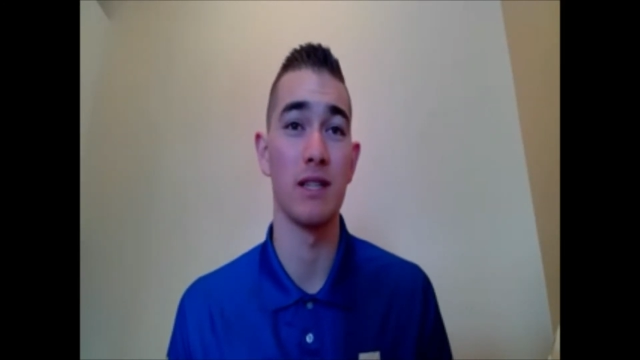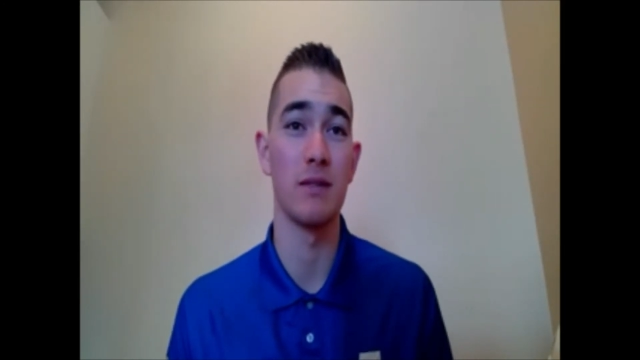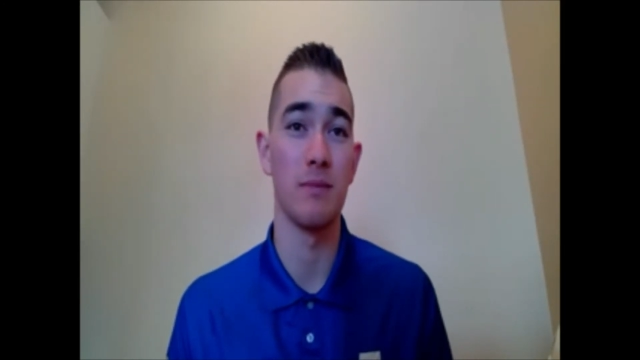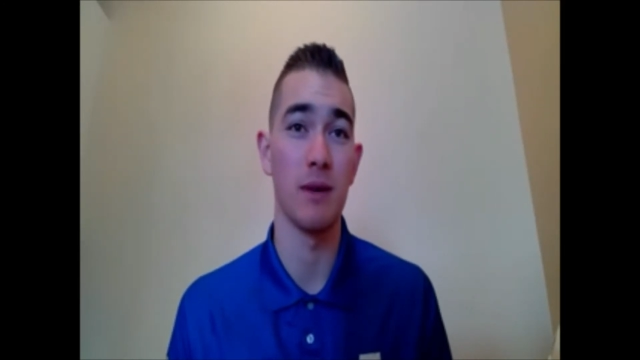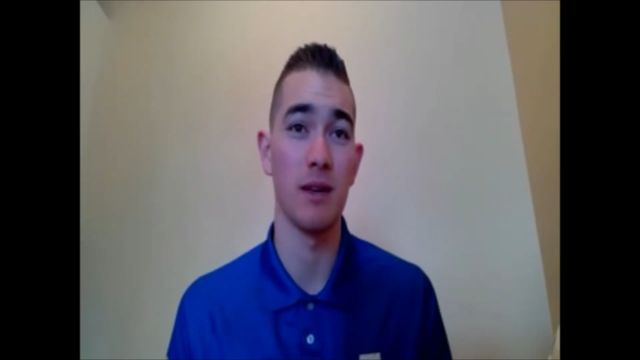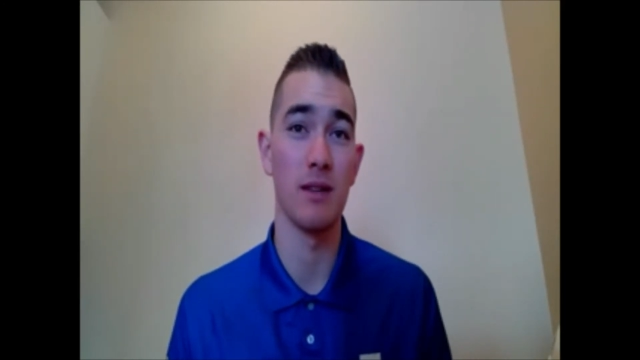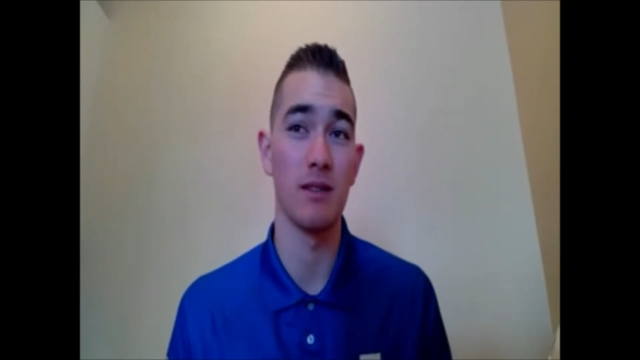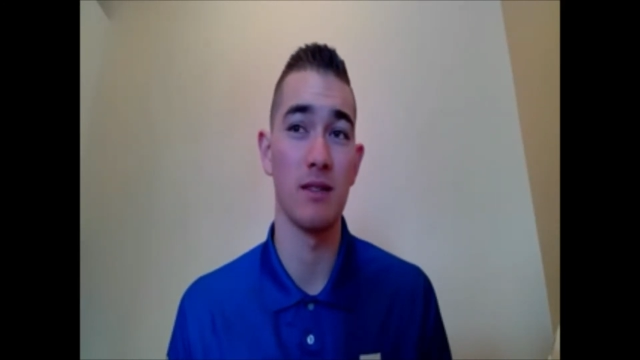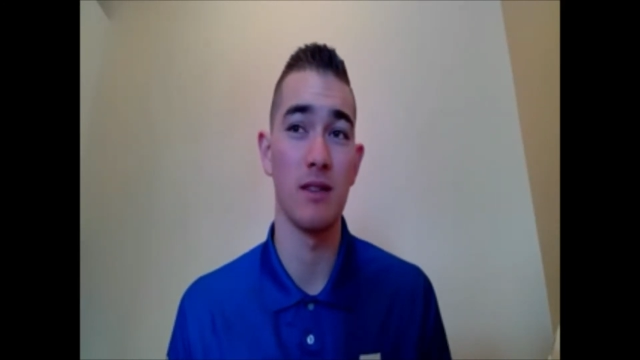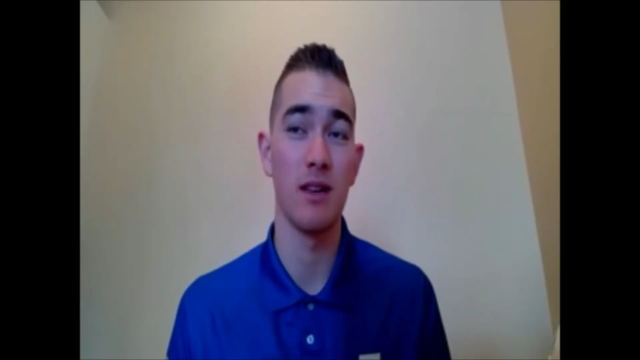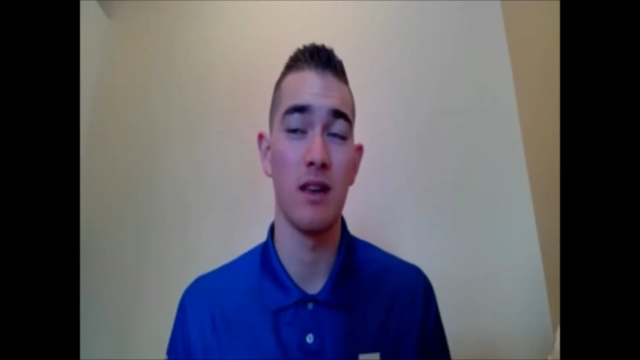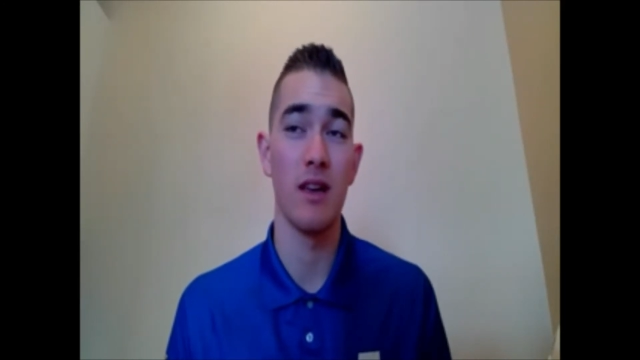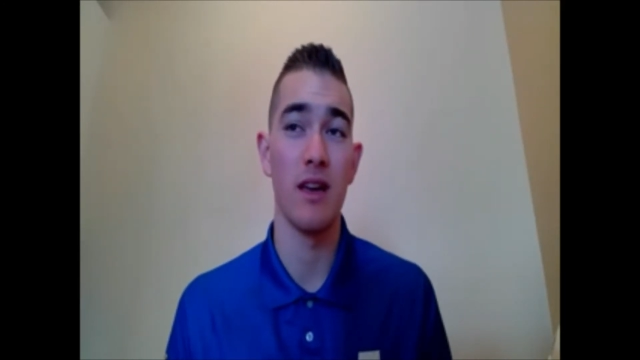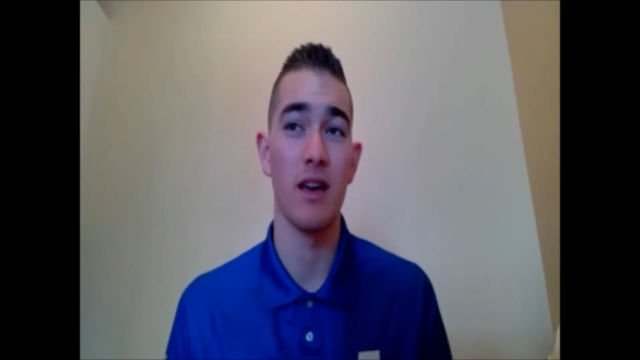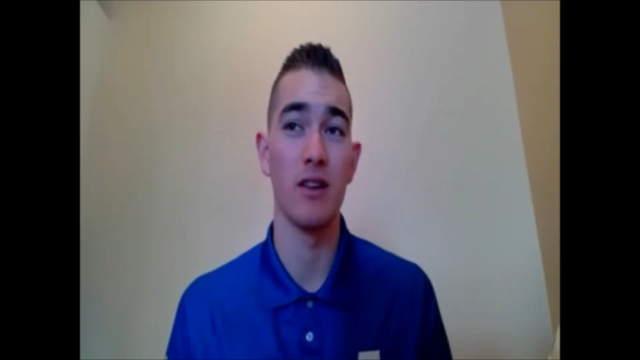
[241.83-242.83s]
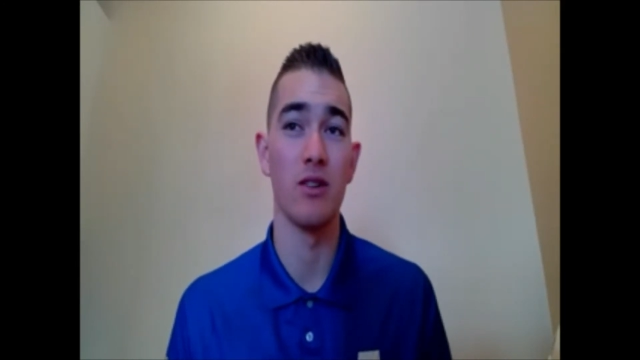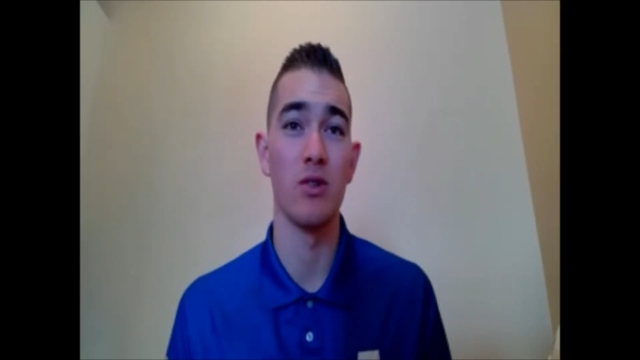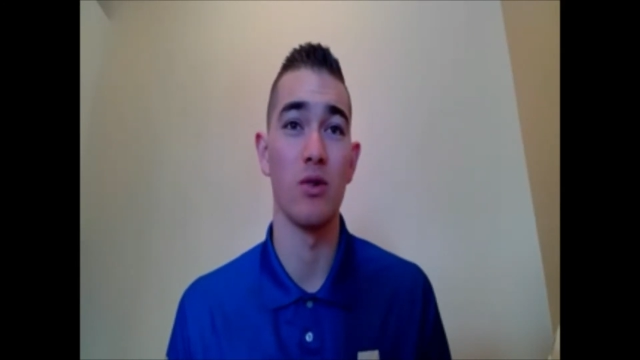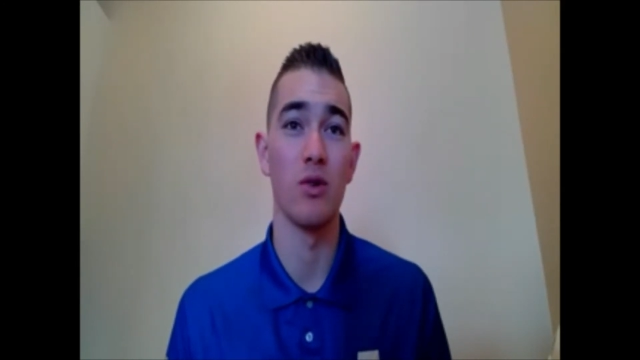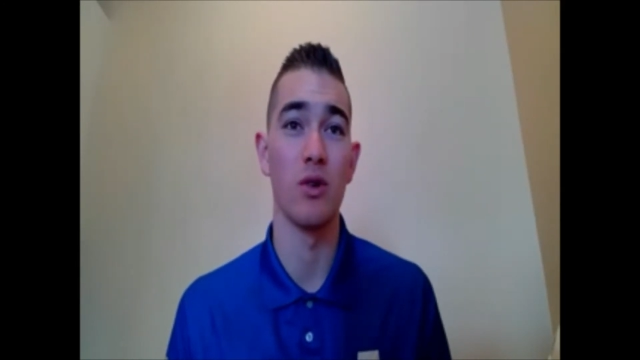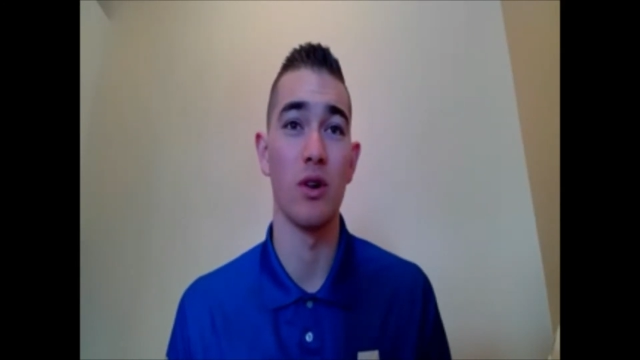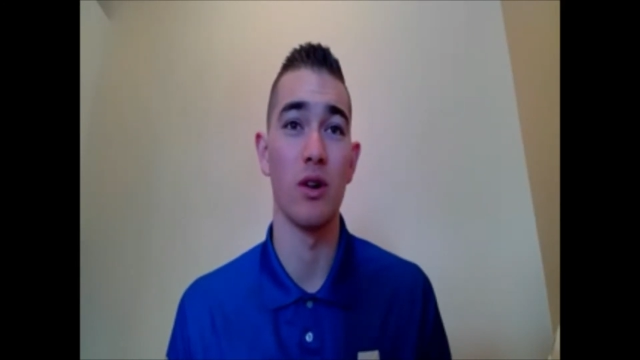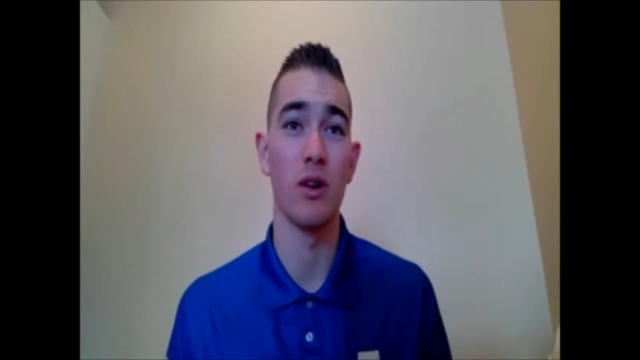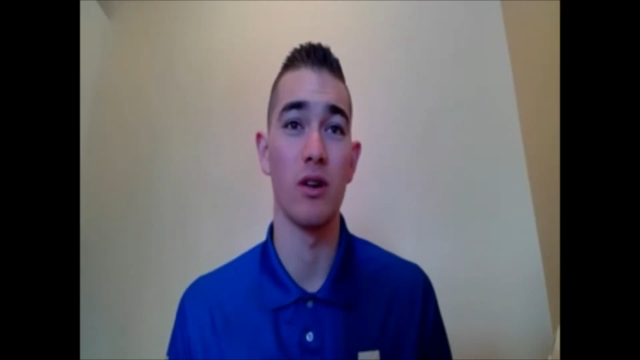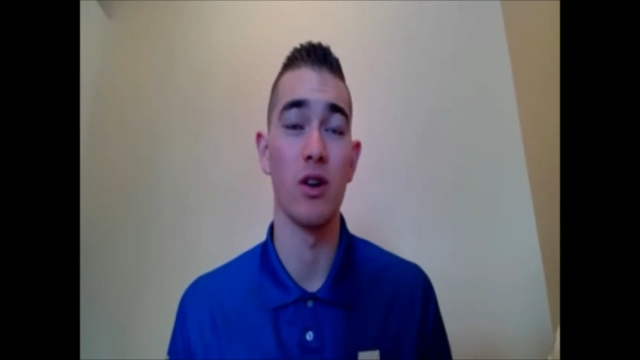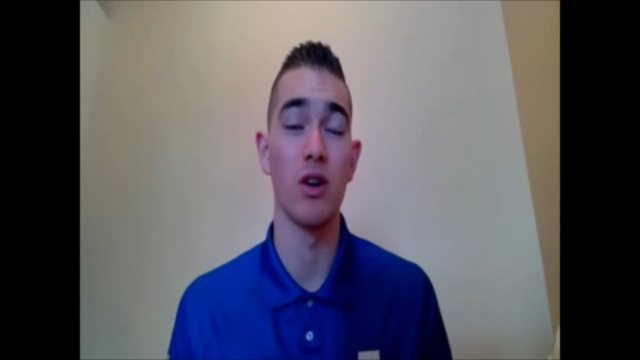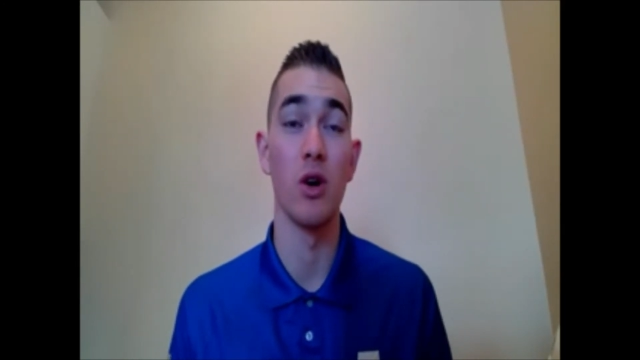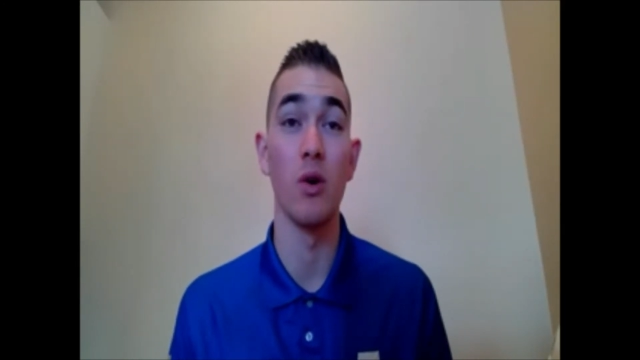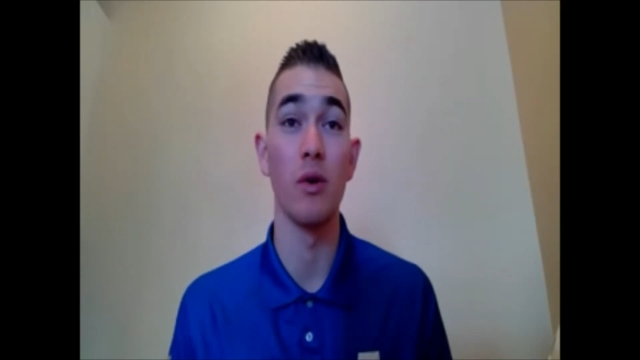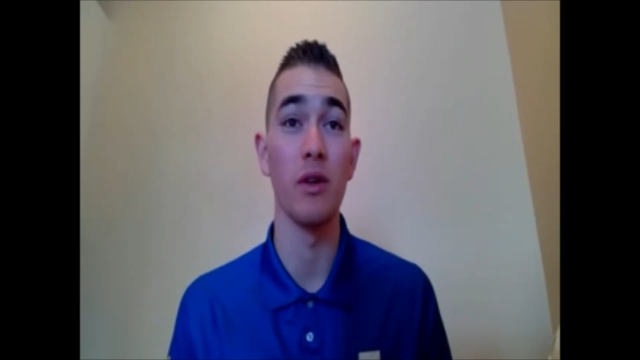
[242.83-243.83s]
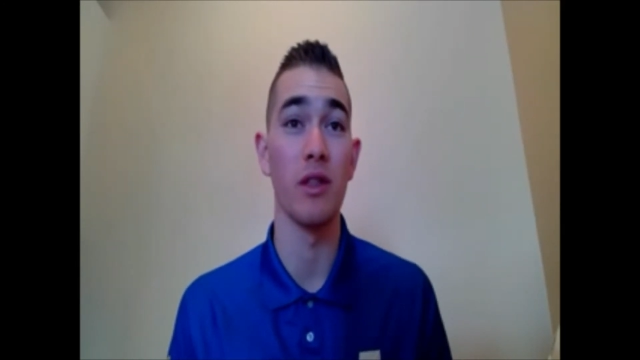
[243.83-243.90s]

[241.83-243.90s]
space and you're going